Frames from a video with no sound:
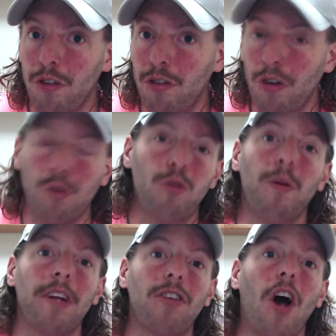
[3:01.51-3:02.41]
Zeus,
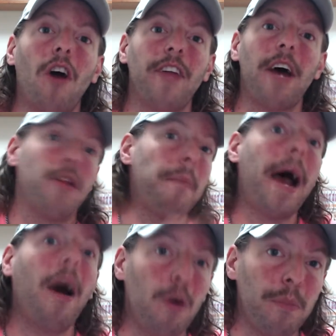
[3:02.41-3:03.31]
what's called now the
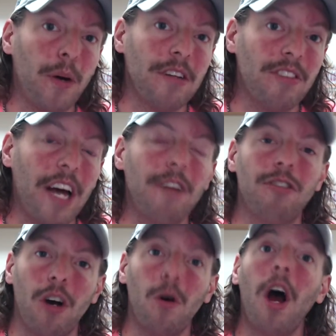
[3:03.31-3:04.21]
PowerPoint
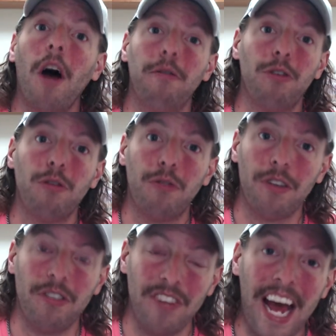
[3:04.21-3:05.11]
slideshow of Zeus
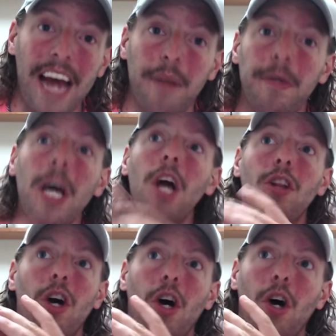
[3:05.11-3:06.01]
versus Adam,
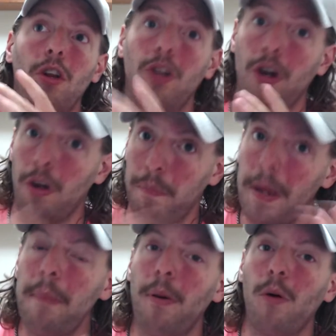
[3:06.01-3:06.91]
the, the
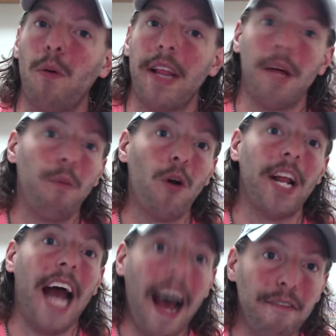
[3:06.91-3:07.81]
people with more
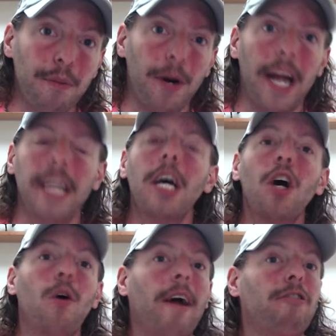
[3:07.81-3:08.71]
than half a brain
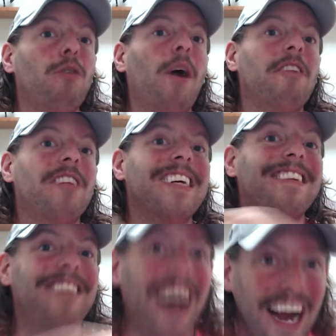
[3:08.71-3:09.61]
who actually watched the
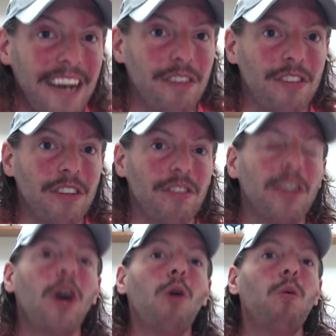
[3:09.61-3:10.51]
entire season
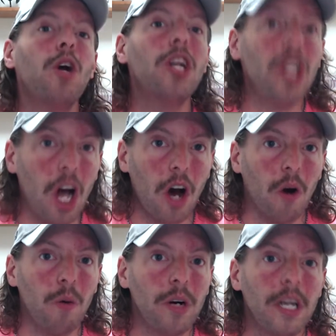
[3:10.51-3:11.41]
would
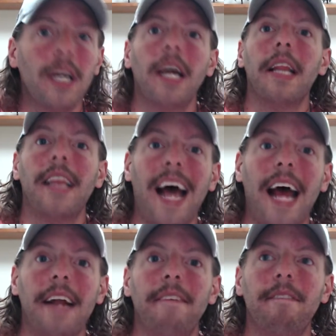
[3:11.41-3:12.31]
know
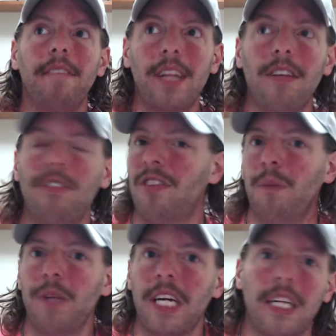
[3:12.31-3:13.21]
that this is
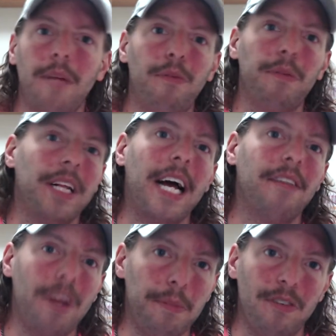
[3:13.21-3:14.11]
simply a clip from the
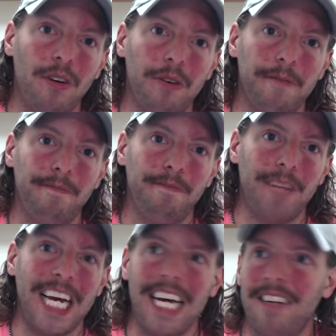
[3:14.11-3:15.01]
last episode.
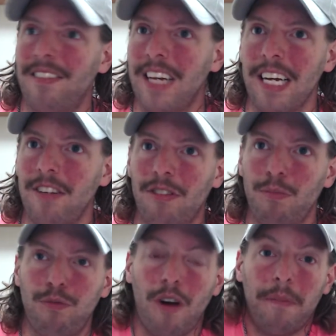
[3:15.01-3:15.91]
It's it's
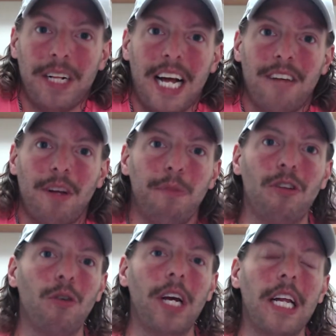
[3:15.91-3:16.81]
from the last
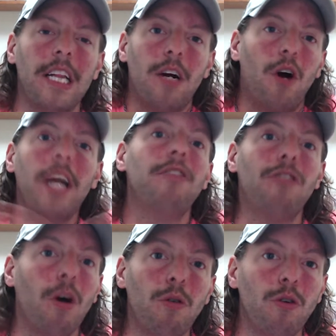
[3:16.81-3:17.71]
episode. It, there is
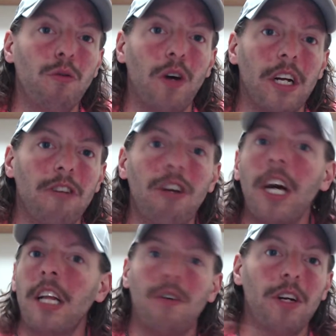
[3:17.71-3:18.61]
no new footage.
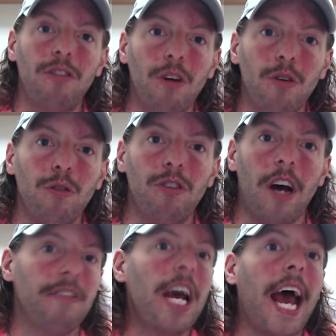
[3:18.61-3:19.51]
There is no new
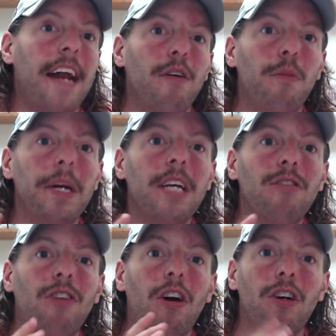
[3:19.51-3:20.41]
stuff. And everybody is
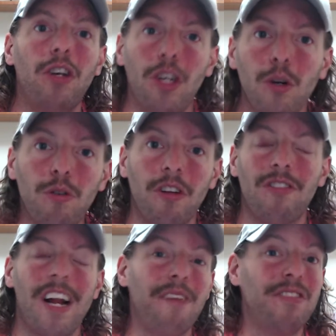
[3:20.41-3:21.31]
starting to use this.
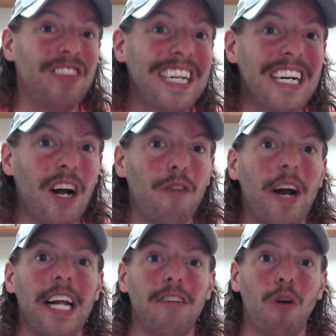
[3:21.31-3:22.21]
And I've seen it on
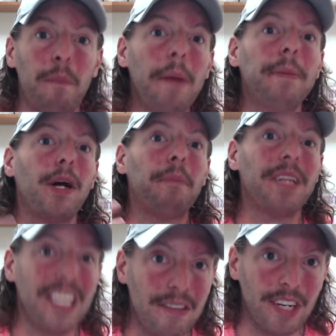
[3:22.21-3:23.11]
Reddit. So people are
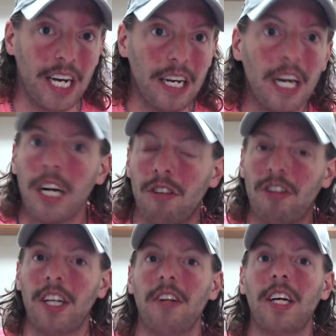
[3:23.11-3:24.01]
believing it. Because
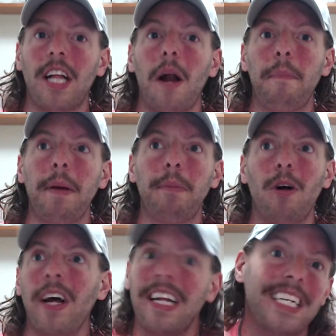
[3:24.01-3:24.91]
clearly a lot of
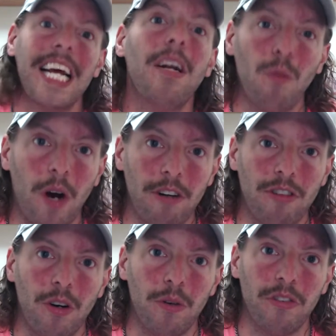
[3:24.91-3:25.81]
people didn't watch
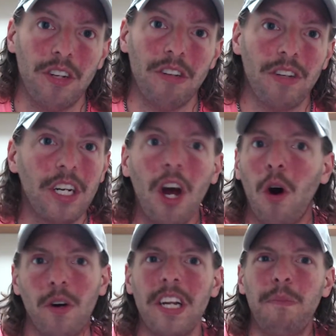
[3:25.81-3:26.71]
the whole season.
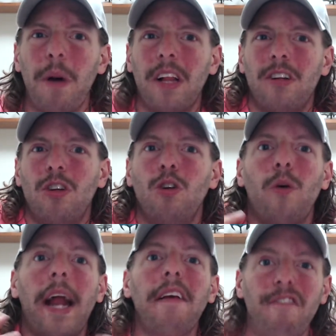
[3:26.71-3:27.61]
Or didn't bother to do
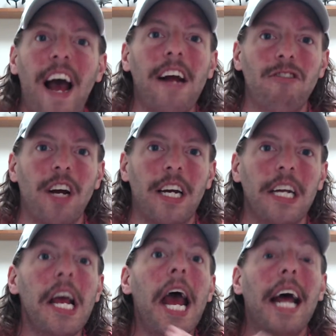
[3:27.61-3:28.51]
any fact
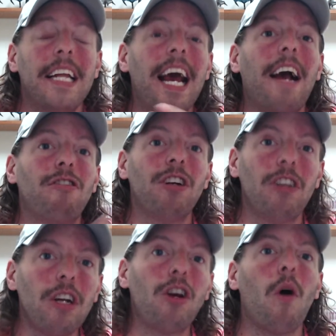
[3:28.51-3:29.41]
checking. And they actually
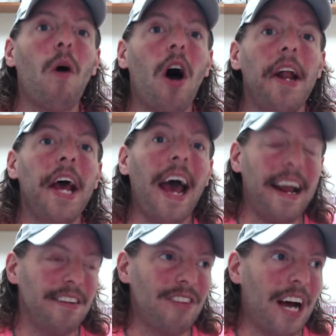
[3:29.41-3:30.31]
did go on and
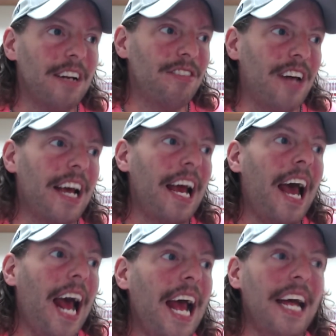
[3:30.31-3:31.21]
decide to say,
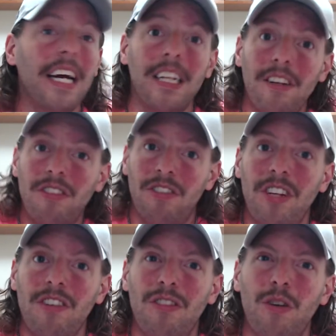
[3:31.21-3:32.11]
hey, this is
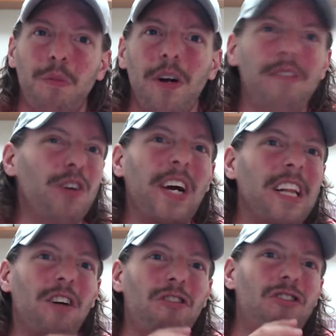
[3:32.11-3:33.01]
season two preview. It
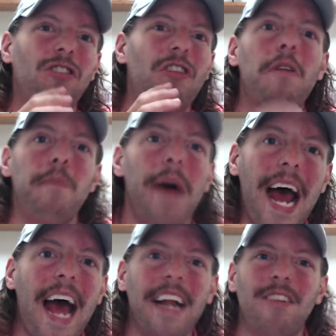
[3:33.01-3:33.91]
looks just as
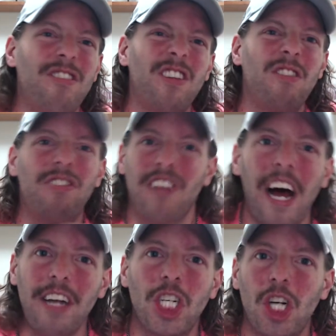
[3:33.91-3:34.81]
bad. It's still
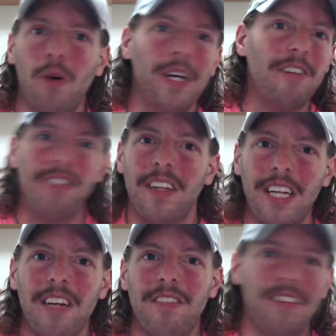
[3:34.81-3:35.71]
slideshowy. It's still
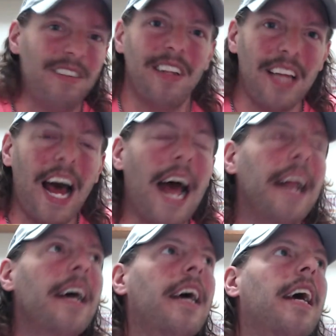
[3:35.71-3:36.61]
this. It's still
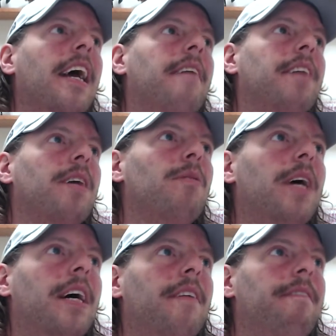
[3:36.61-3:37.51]
that. I'm like,
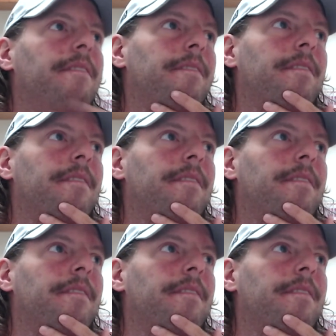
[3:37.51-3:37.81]
well,